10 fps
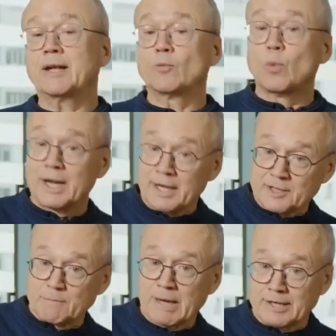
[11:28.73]
and one
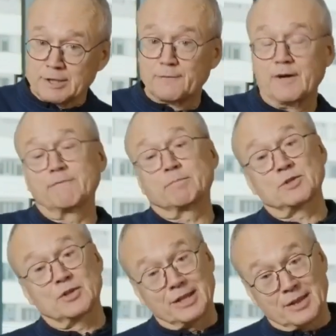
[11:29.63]
has minus
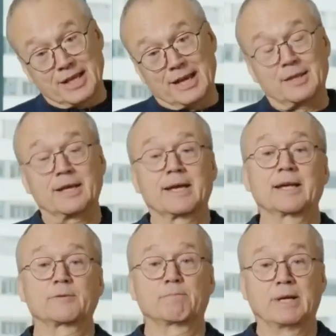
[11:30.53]
5%, the other has